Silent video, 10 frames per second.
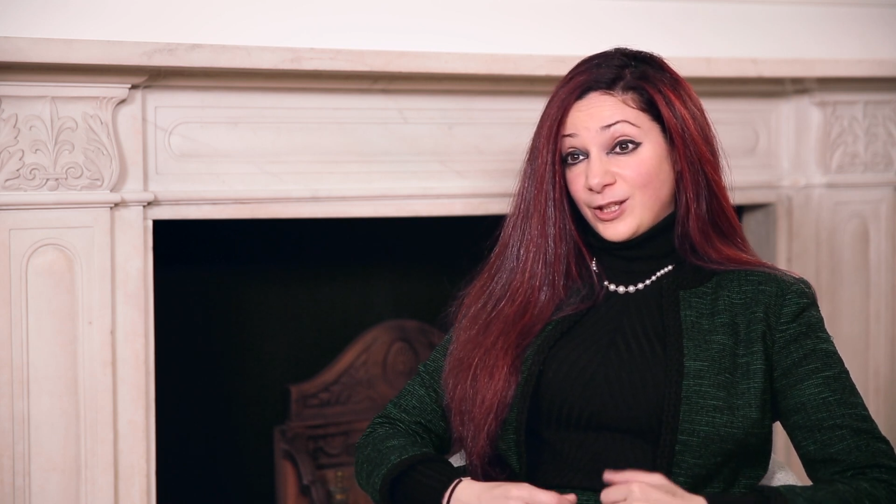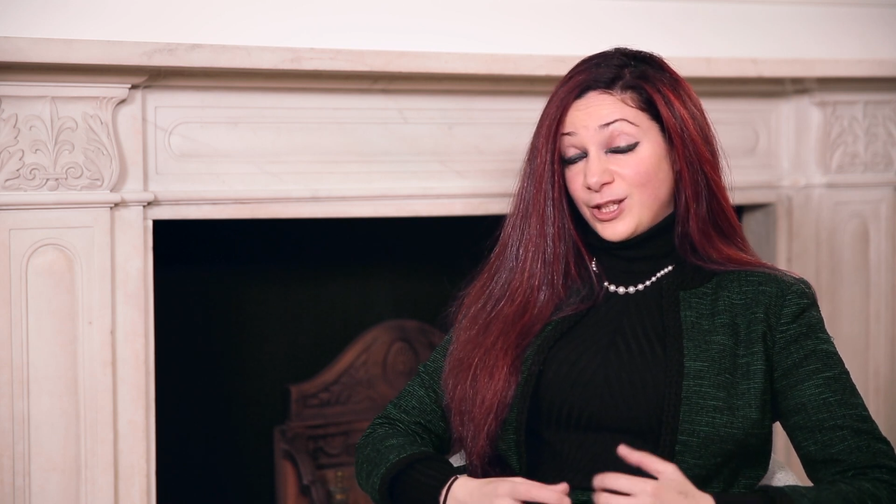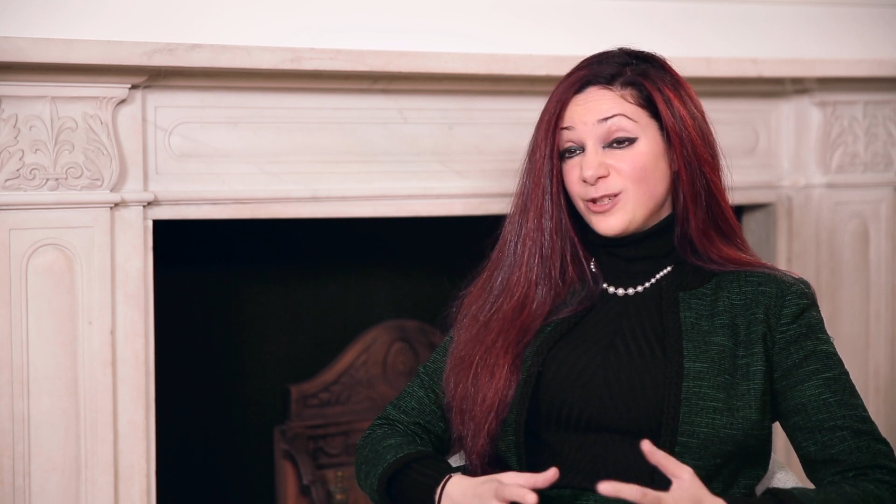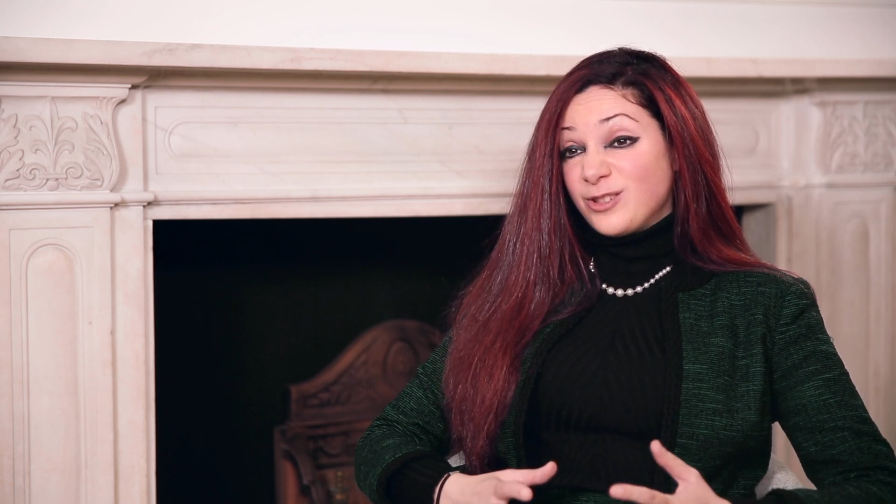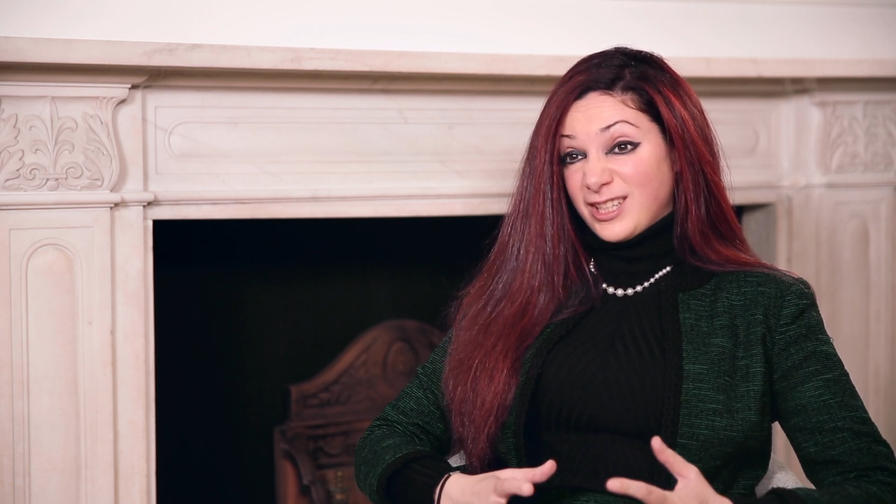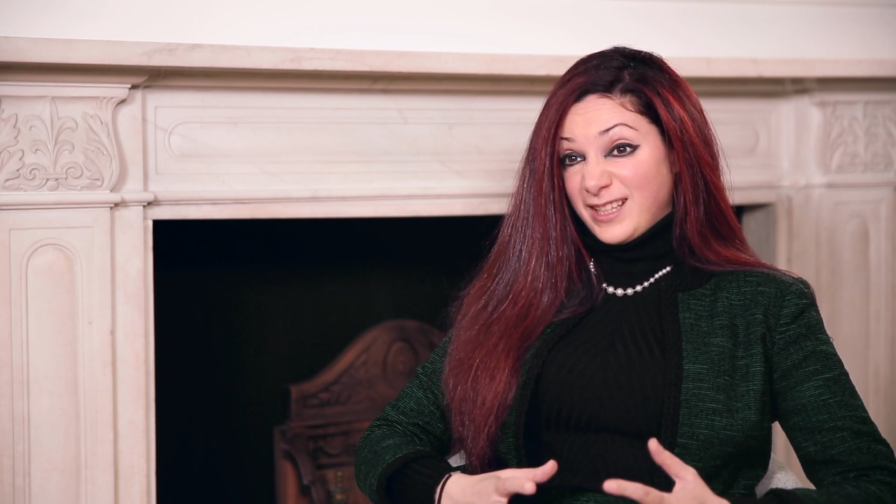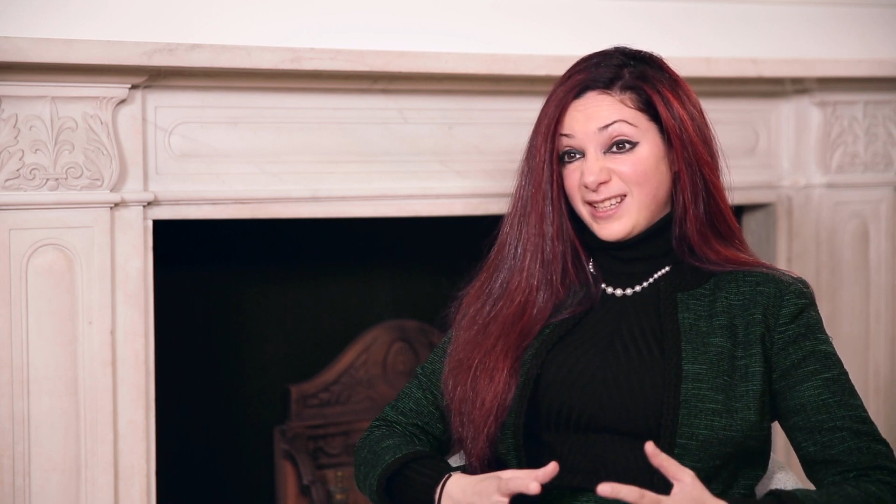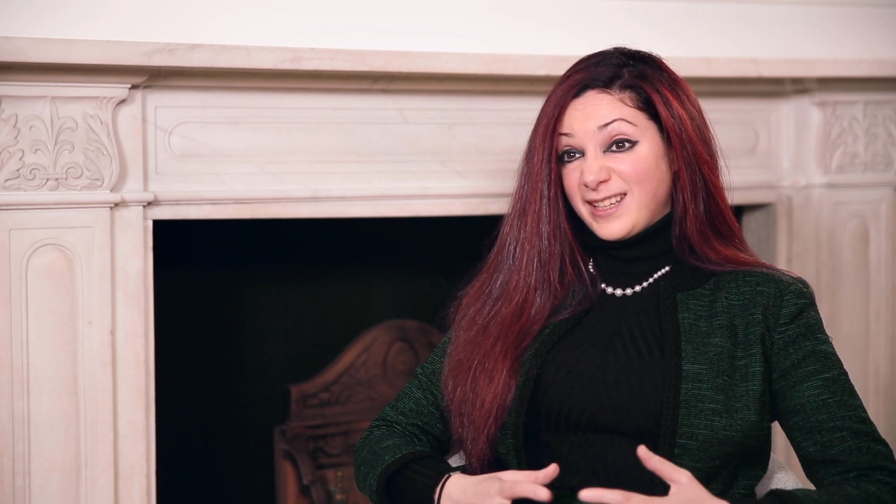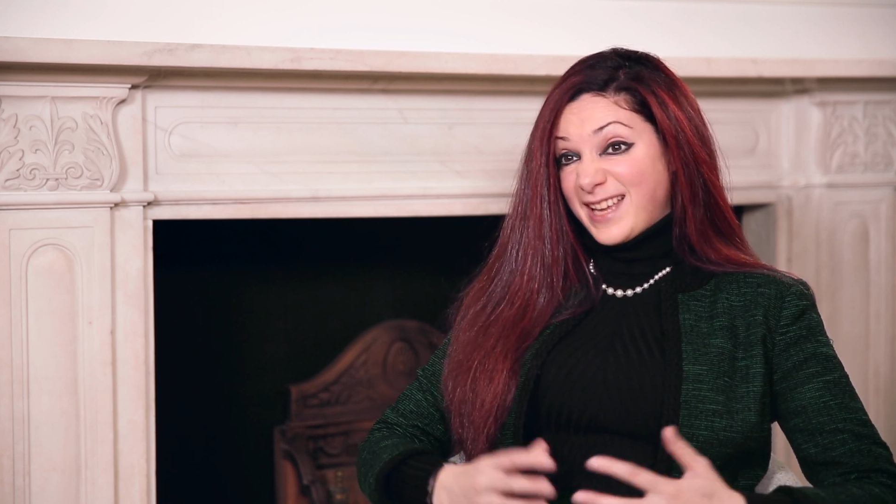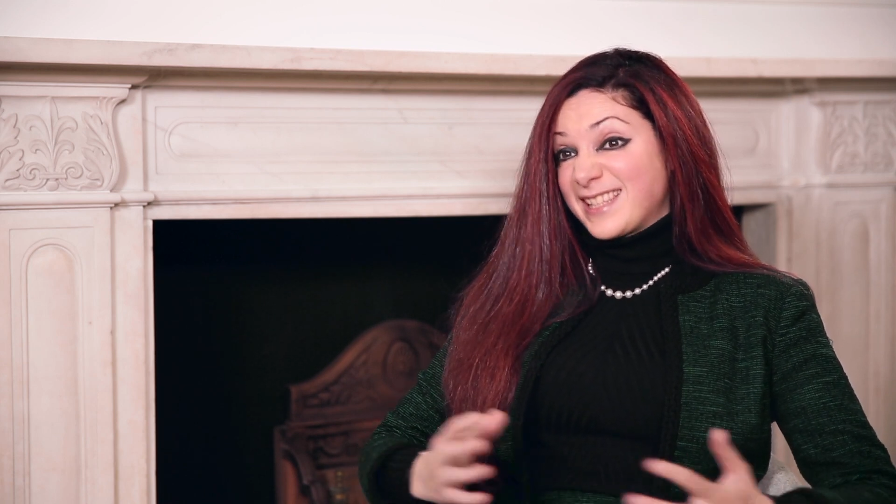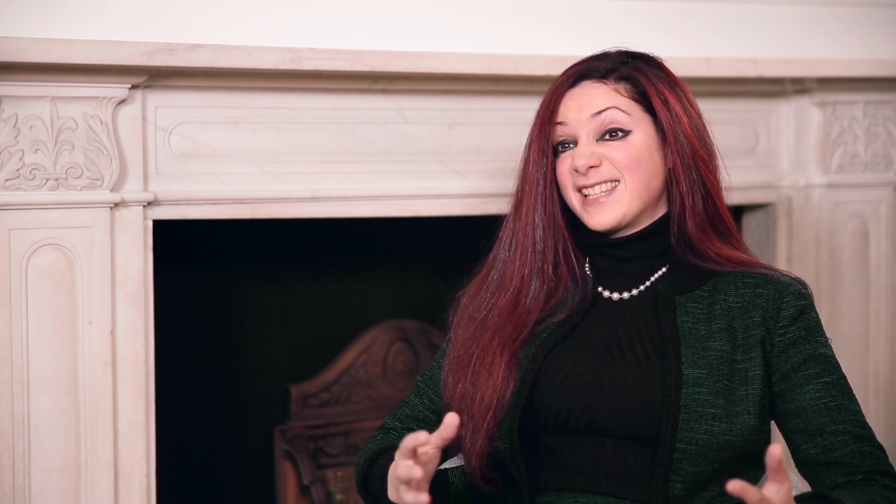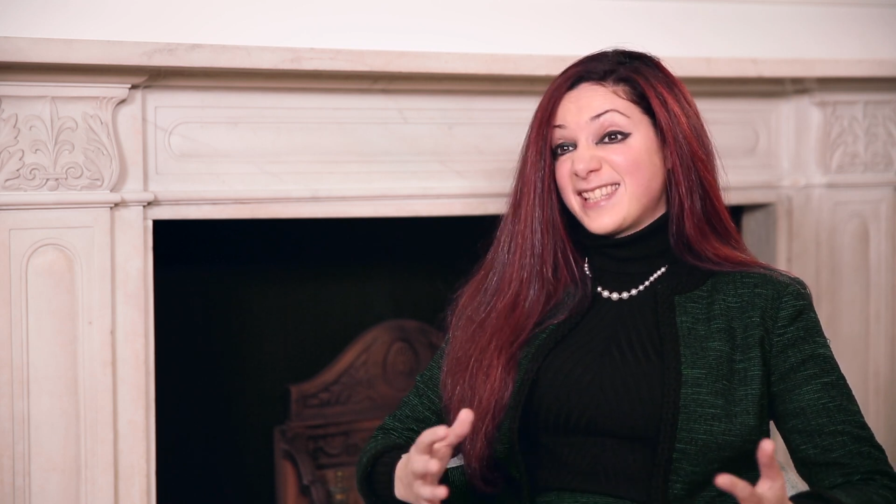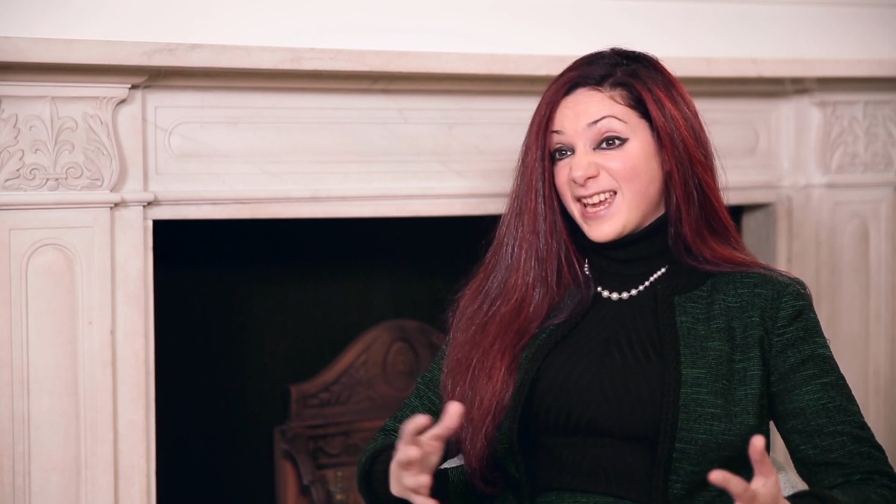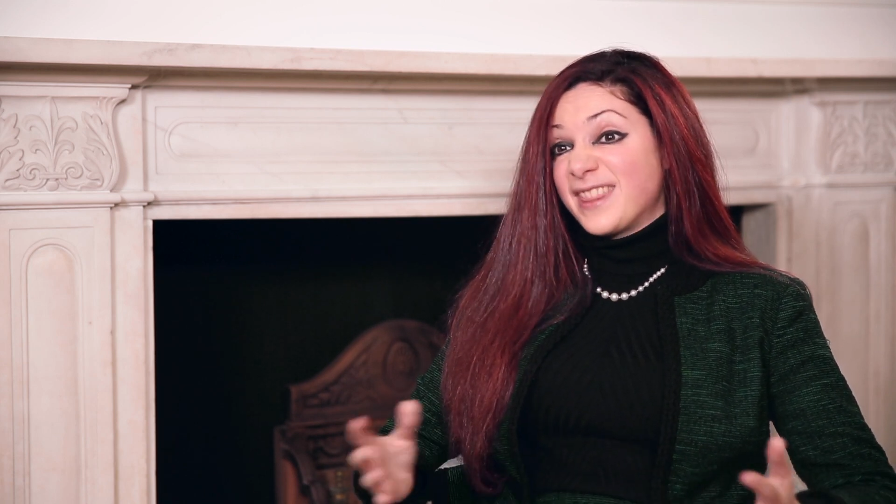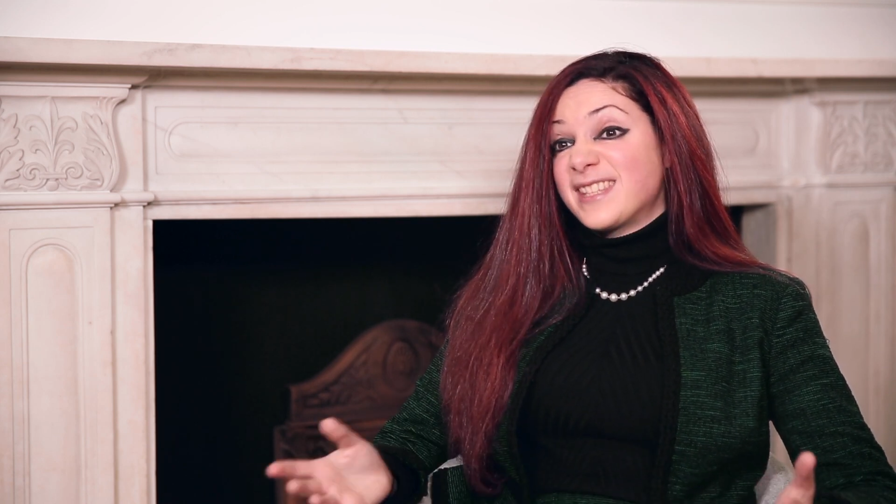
Usually, as I say,